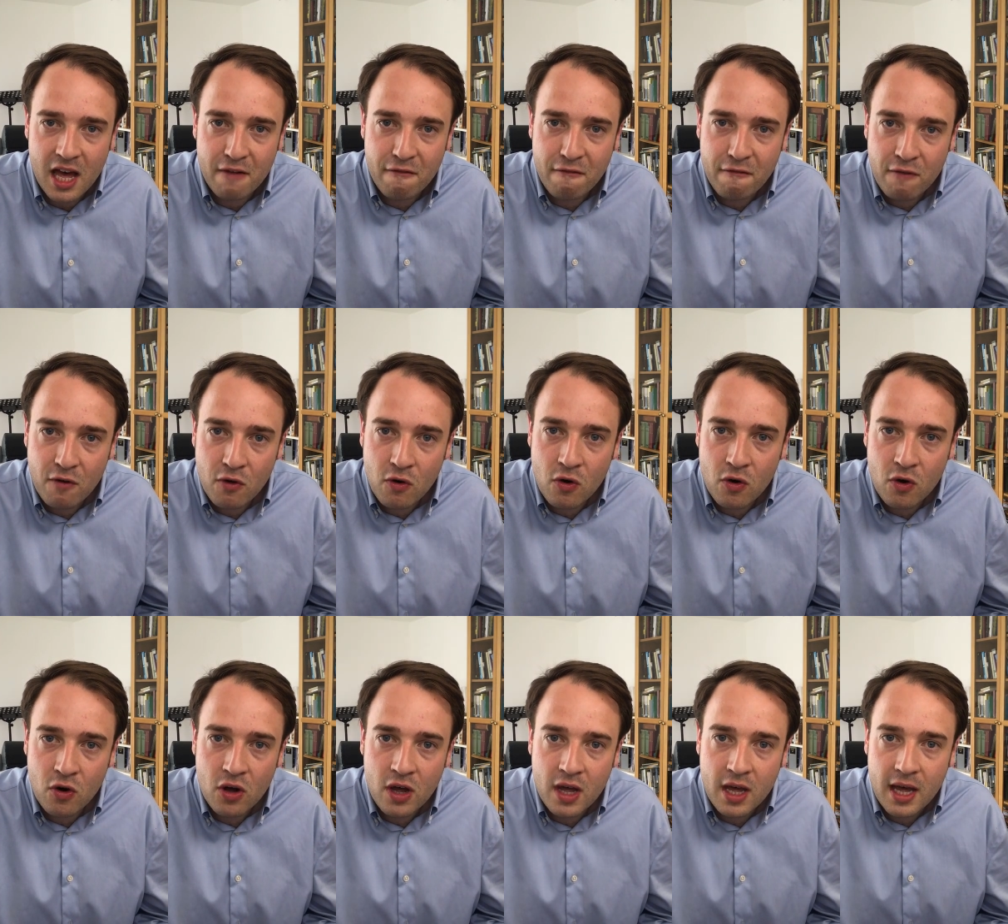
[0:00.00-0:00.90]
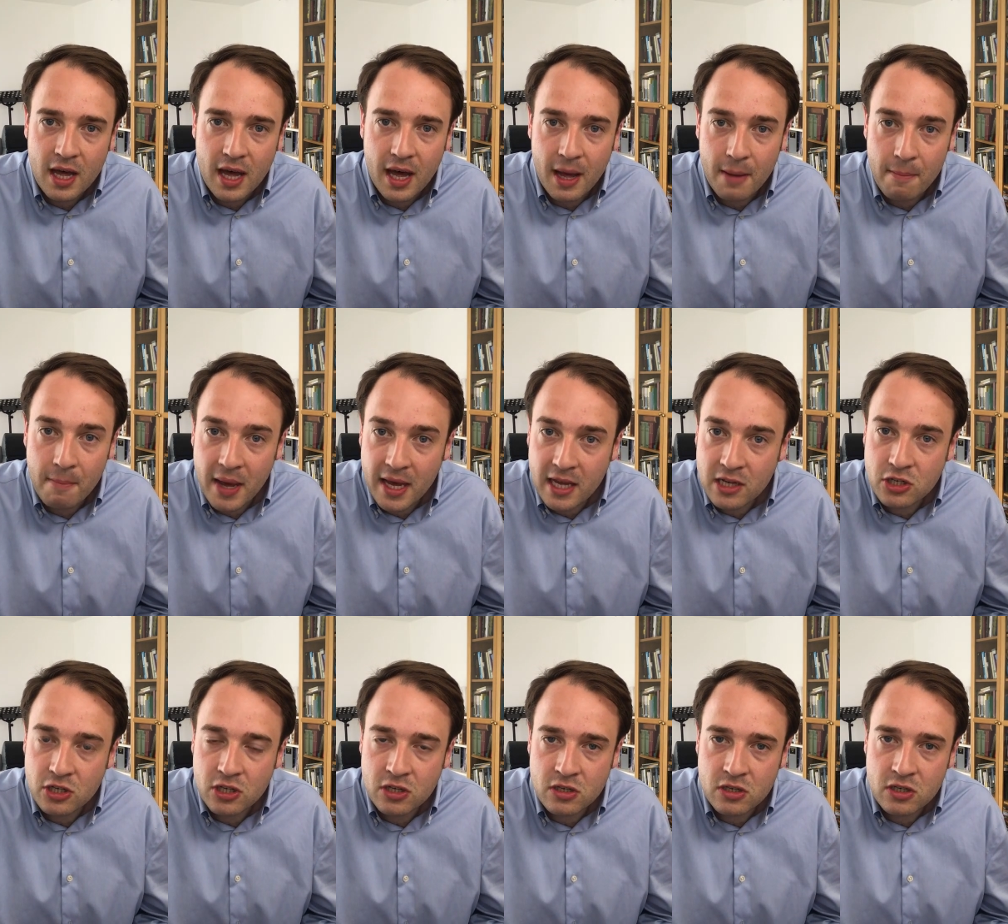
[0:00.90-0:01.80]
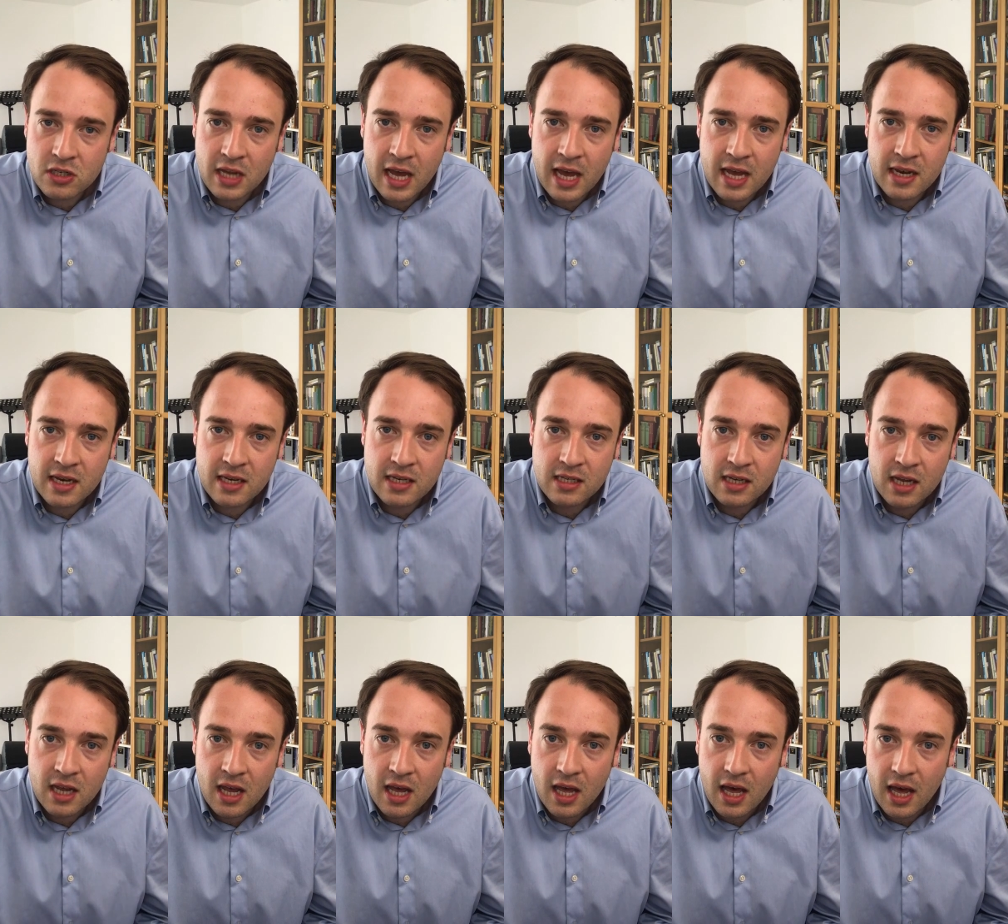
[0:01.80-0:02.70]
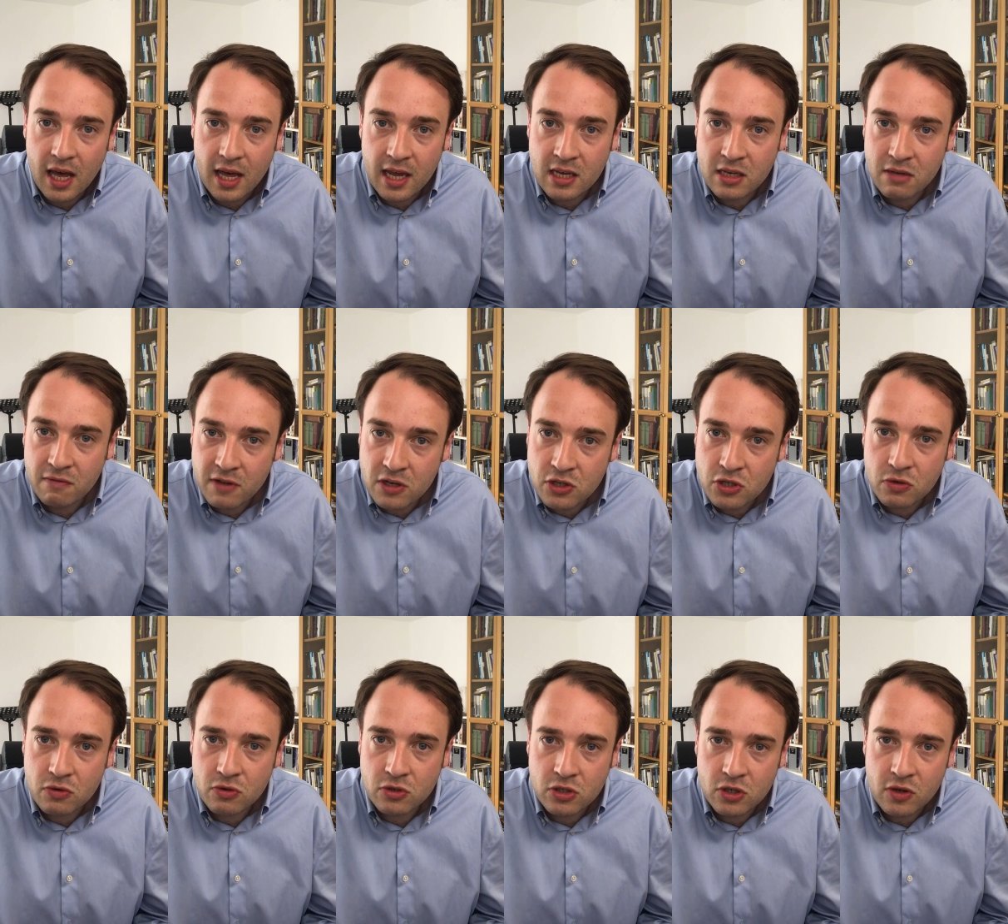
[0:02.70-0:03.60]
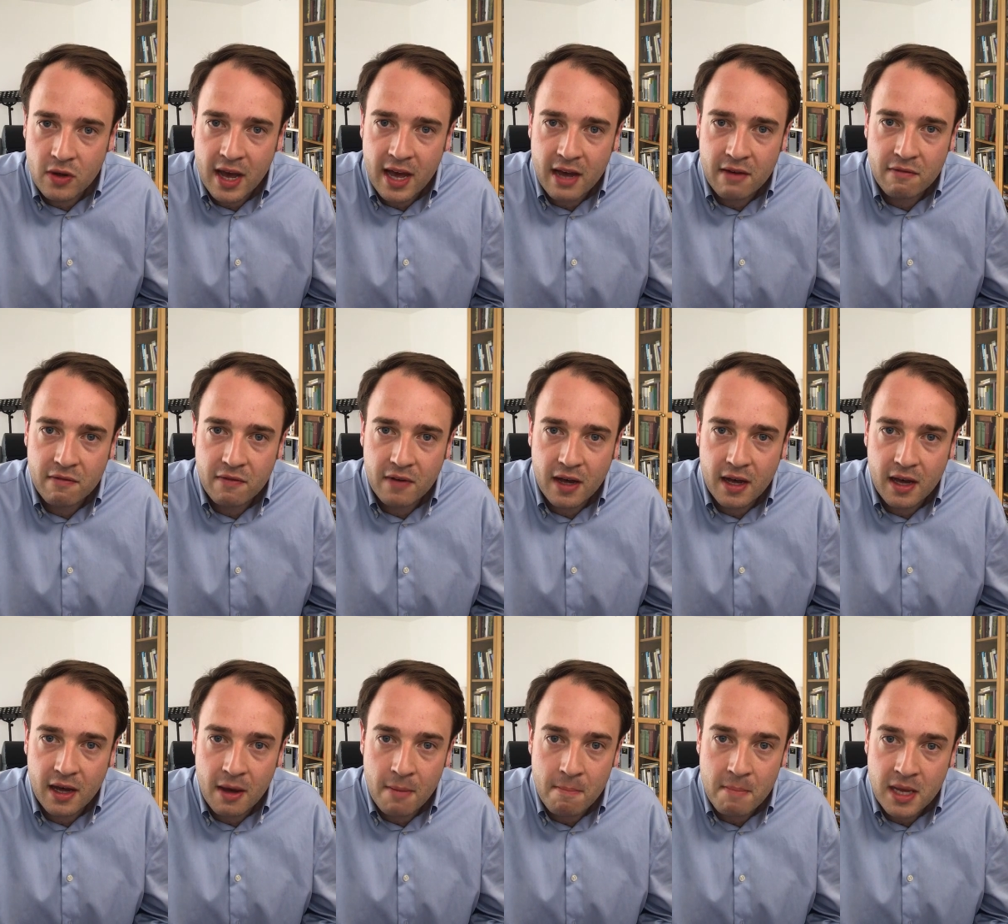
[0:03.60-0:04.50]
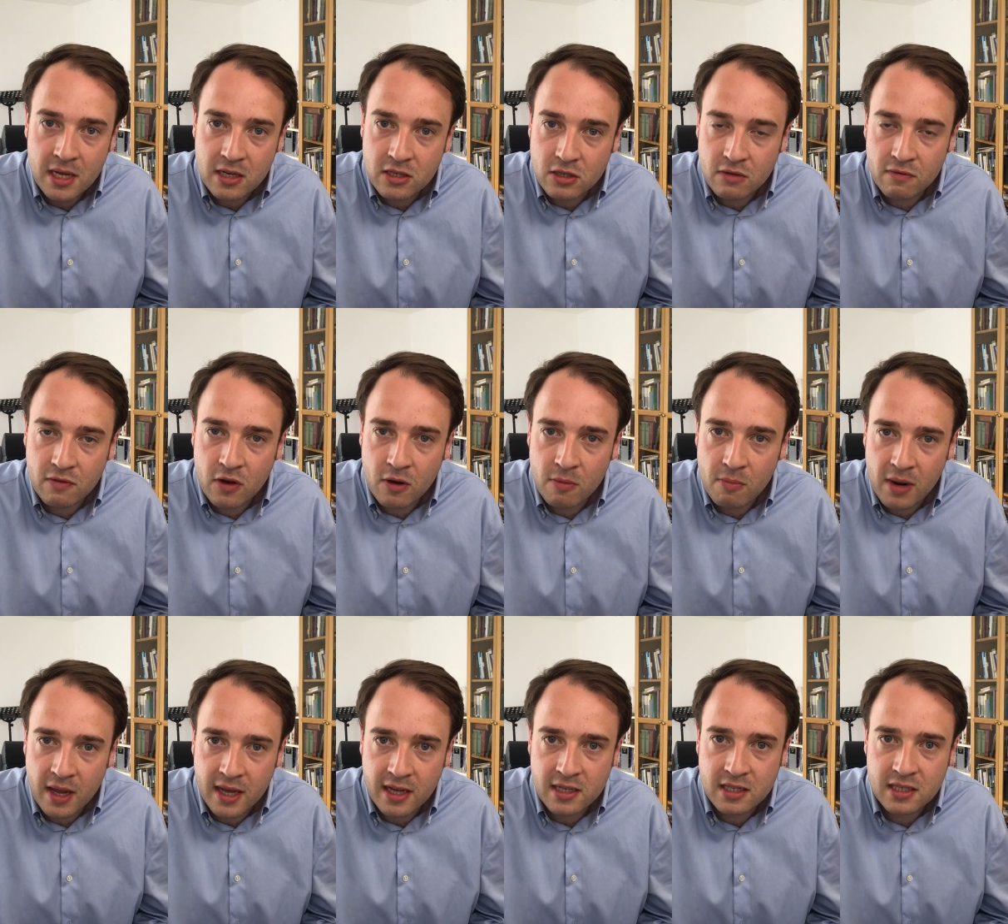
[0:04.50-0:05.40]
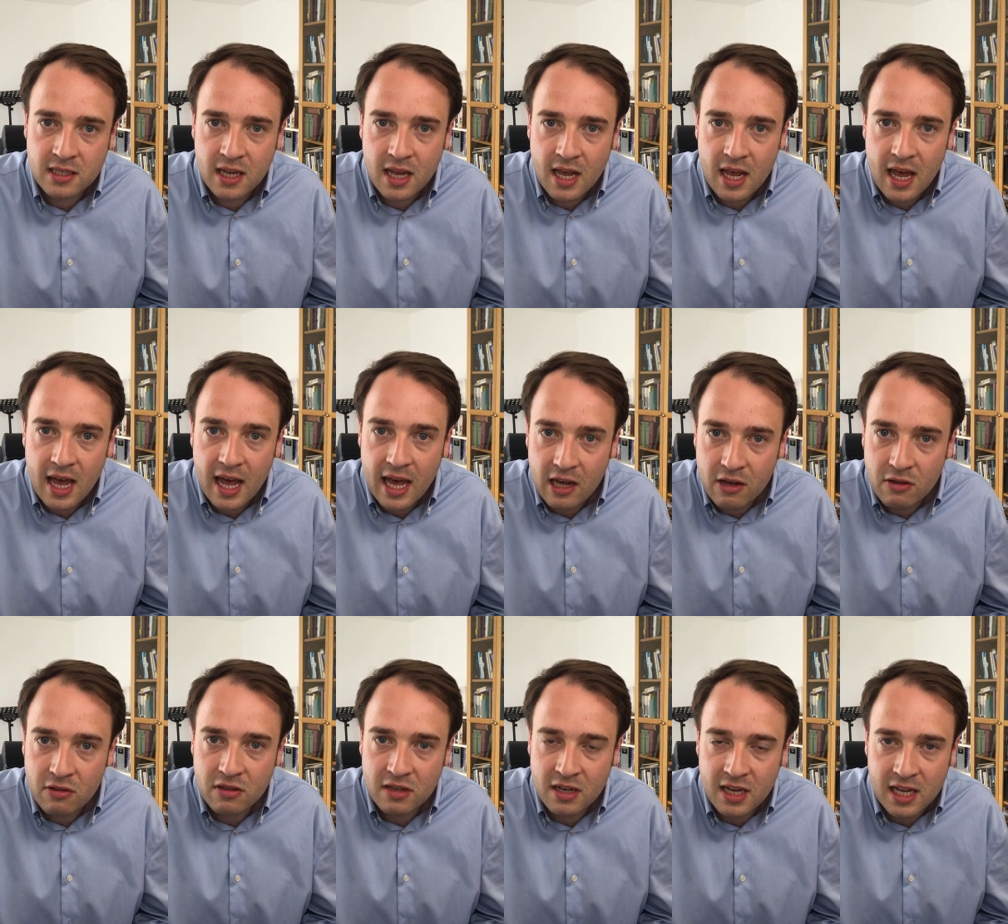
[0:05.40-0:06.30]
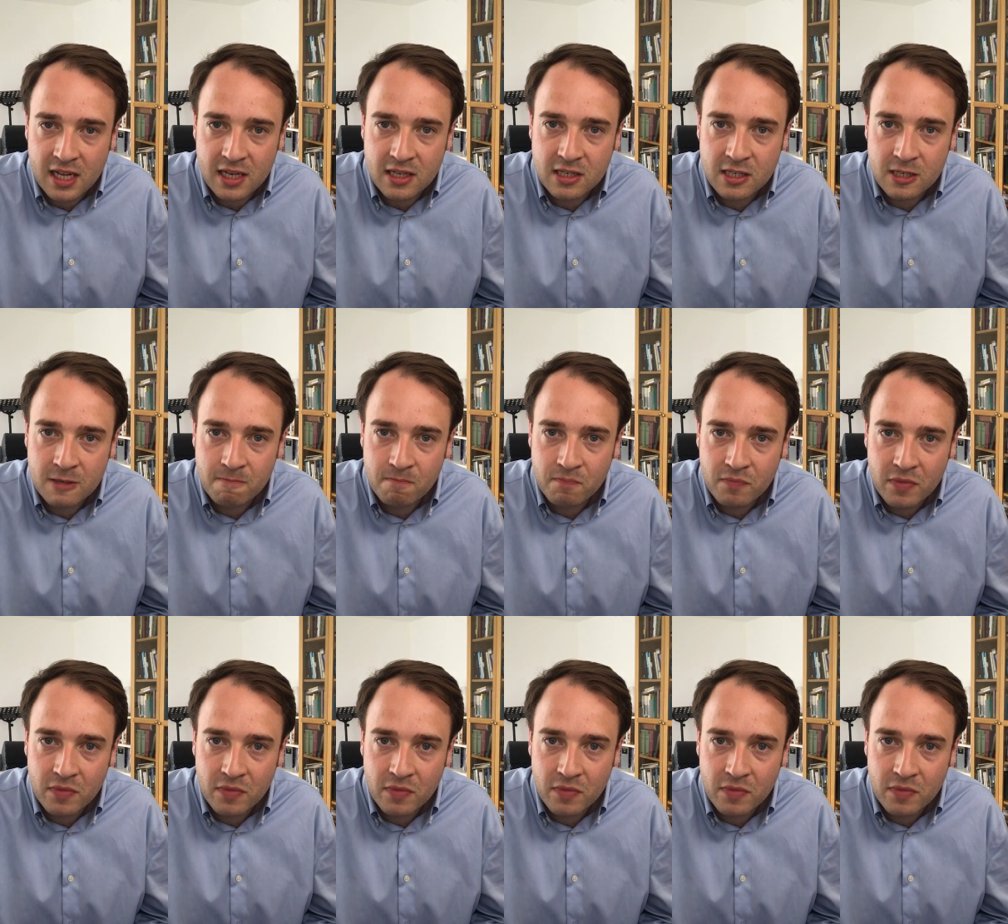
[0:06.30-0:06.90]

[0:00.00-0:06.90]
for patients and individuals who have a mix of complex health needs.